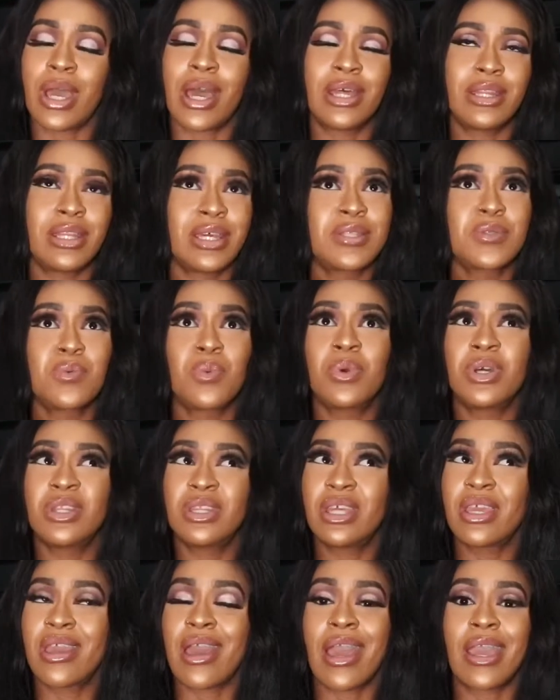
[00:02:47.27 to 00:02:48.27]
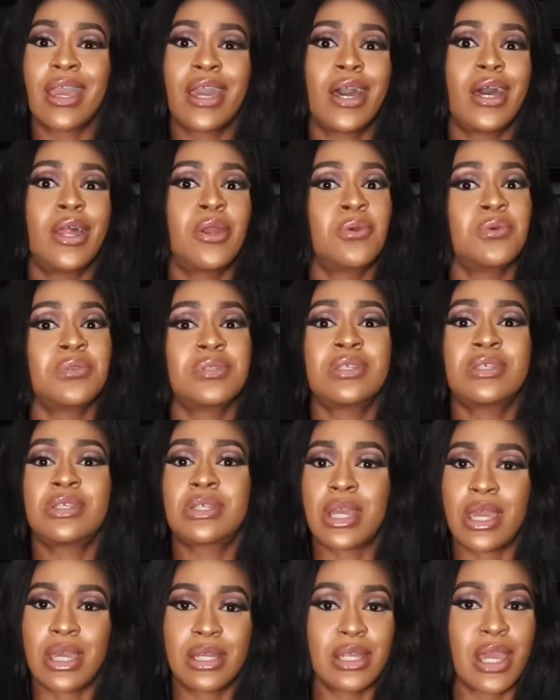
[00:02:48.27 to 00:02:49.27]
That's one thing I cannot
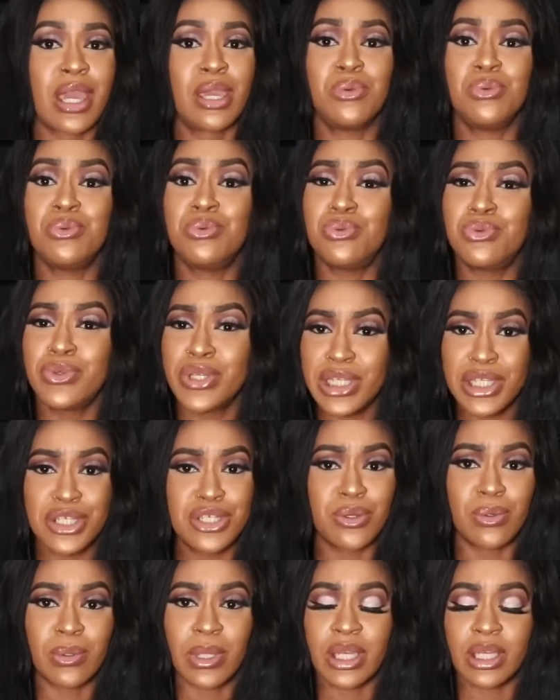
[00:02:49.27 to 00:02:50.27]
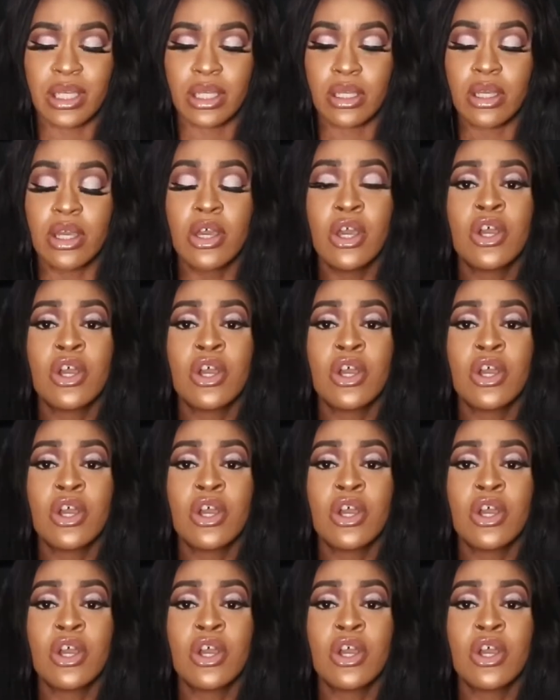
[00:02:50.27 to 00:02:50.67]
stand. I really don't like it.